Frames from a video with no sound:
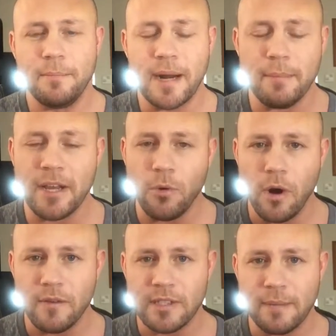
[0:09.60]
But I'm going to
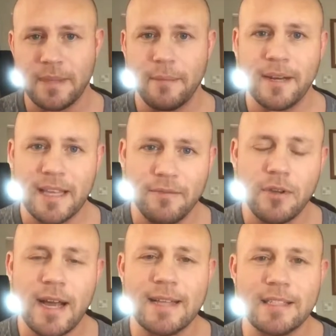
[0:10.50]
go over something. I'm going to give
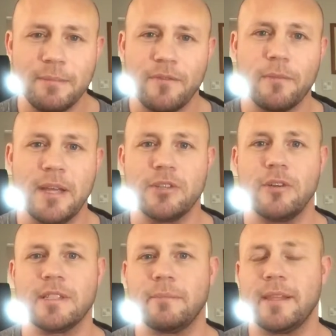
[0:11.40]
you guys some information
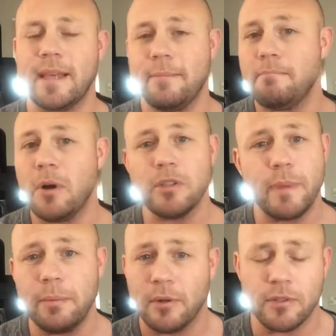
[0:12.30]
on something that
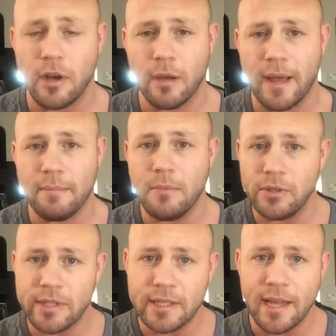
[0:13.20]
most people don't talk about. And
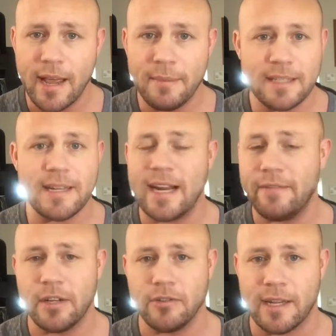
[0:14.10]
most of the time, it's not
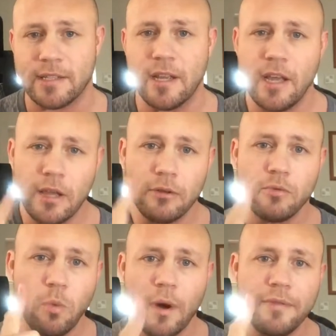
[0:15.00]
even addressed.
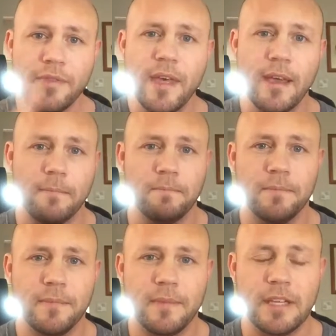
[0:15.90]
There's one thing
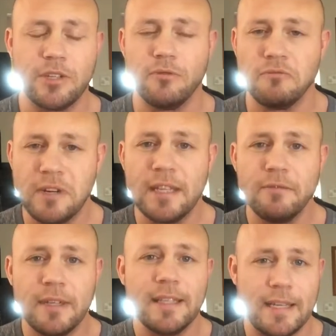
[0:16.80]
that you
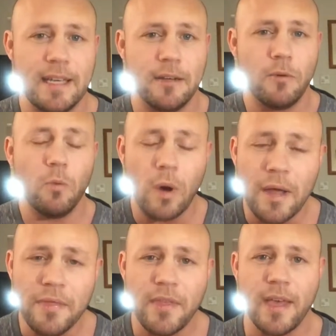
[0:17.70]
really, really need,
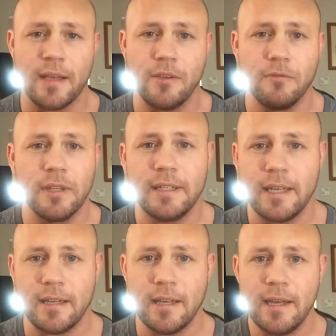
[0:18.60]
one thing you really
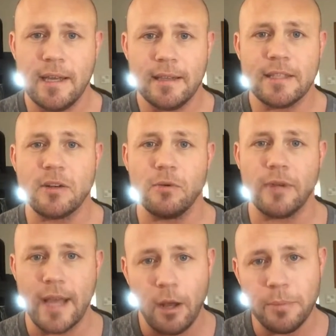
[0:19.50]
need that's going
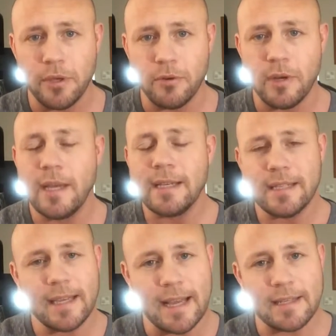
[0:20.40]
to help you
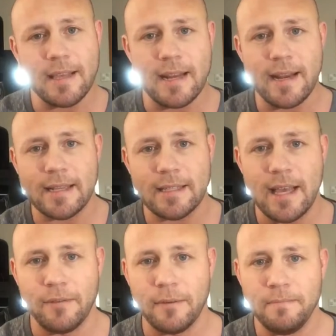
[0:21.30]
to get to that next
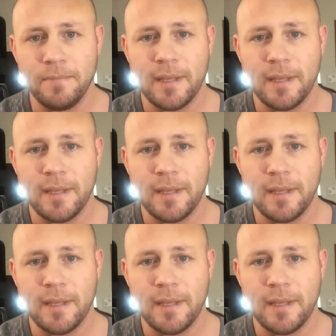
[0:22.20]
level.